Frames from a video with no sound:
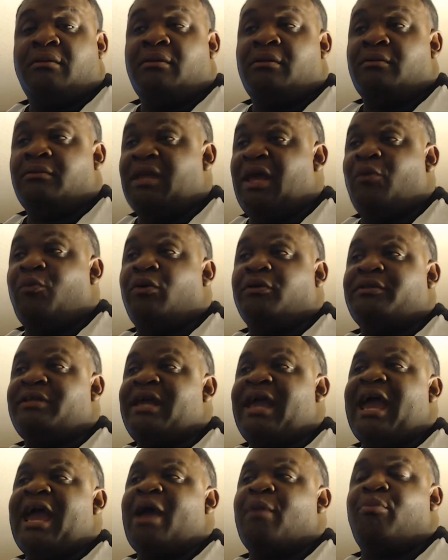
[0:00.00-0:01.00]
They want
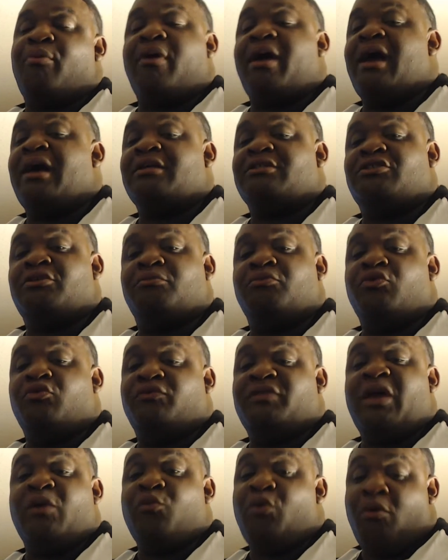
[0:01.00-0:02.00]
the eyebrows to
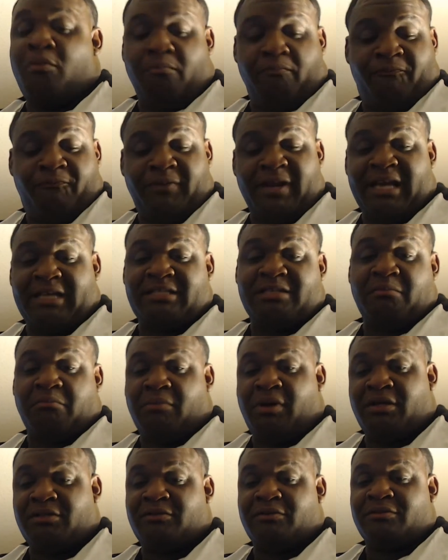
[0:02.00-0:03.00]
move. They want flexing
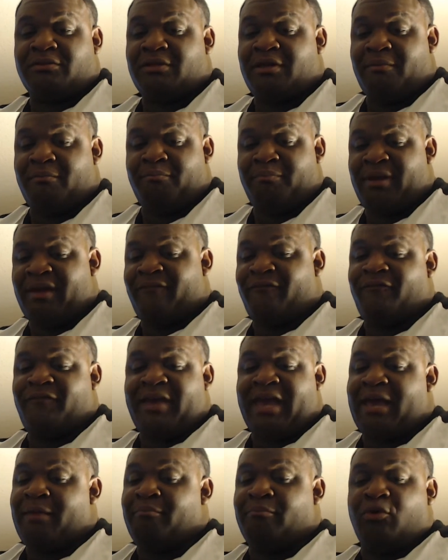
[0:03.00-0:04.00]
muscles and big
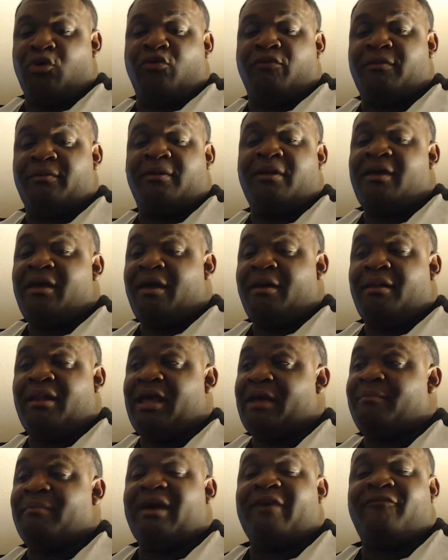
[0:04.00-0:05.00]
fat moving.
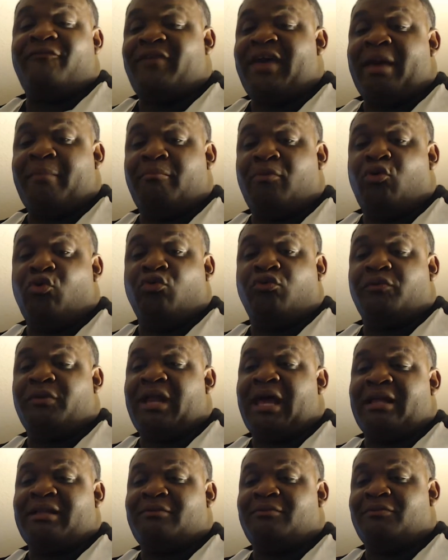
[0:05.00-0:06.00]
Like my fat move
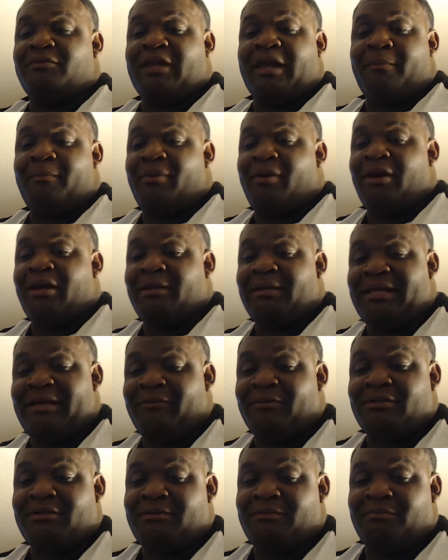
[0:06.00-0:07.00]
when I barely
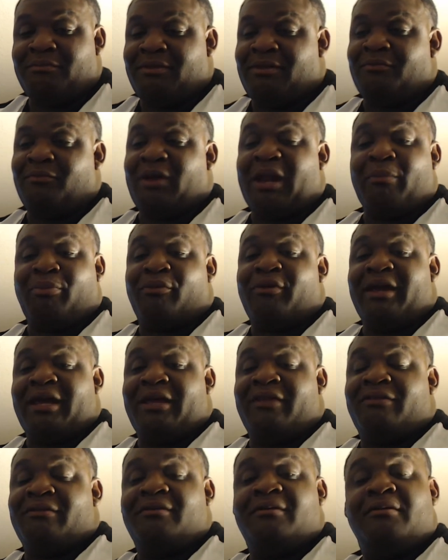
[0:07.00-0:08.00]
even when I
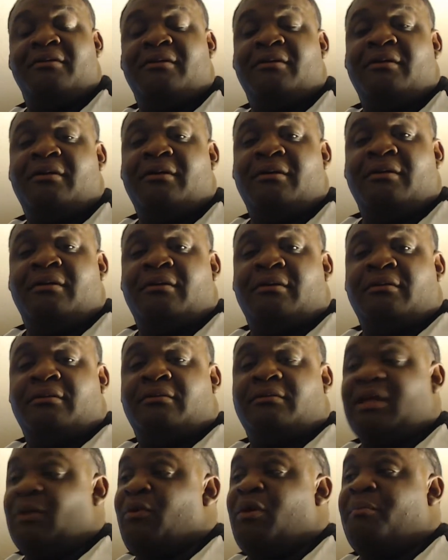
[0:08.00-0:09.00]
breathe.
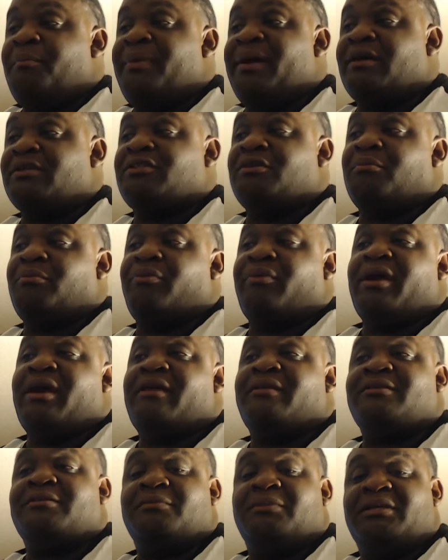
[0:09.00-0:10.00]
They want bouncing
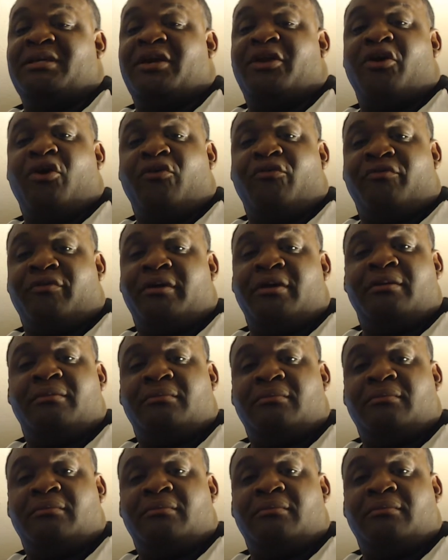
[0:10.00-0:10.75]
breath. Get over it.